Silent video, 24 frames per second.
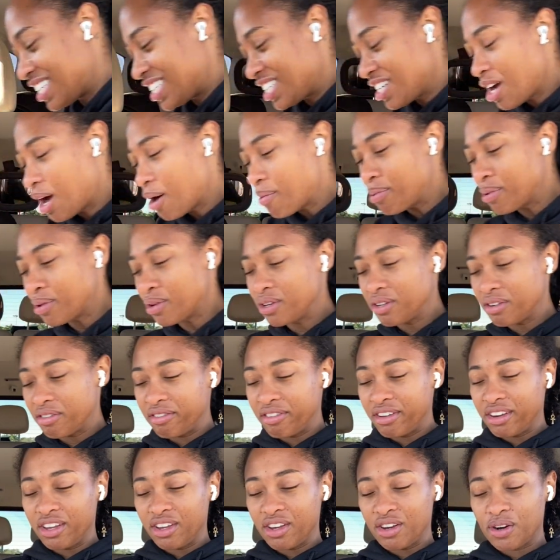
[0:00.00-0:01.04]
She uploaded a
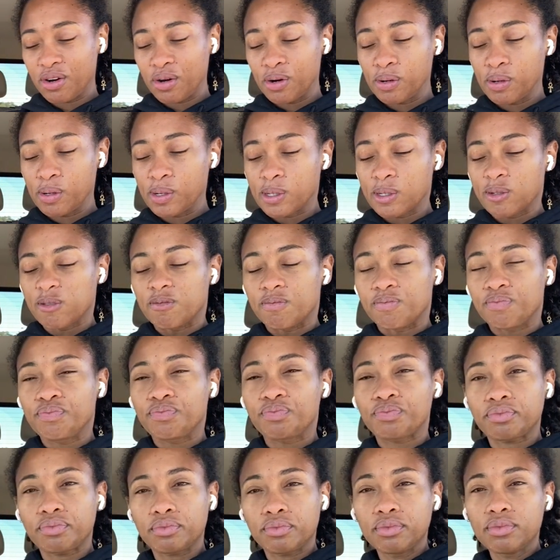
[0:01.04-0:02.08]
video
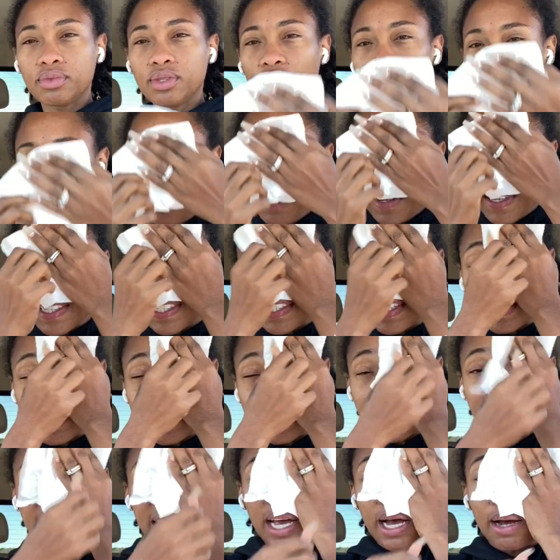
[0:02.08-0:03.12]

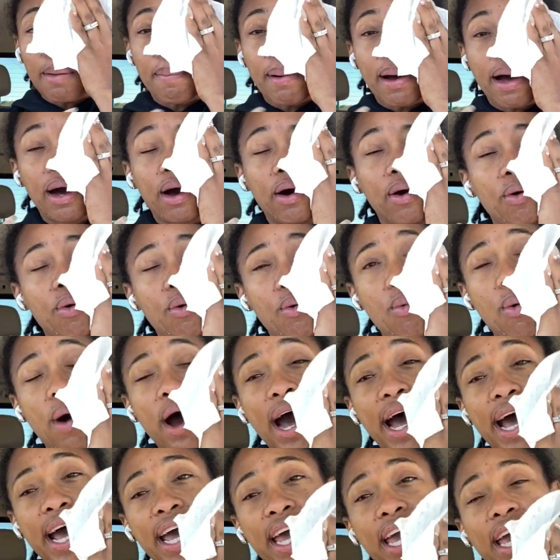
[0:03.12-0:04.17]
recently about
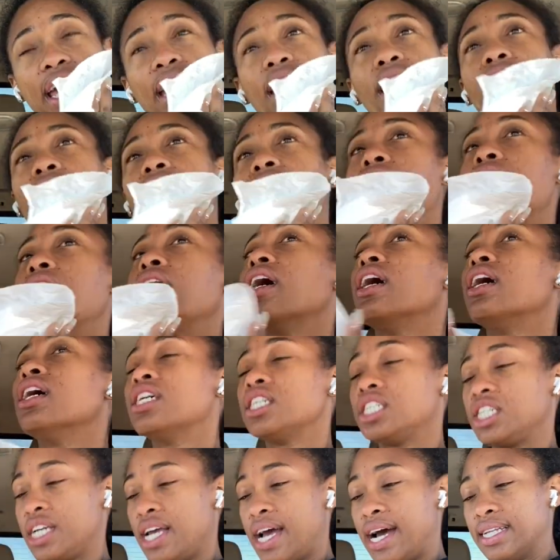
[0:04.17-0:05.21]
why
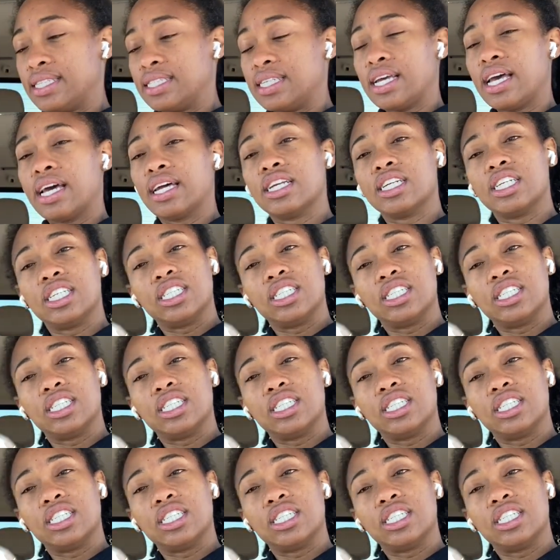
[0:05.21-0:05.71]
she had to get a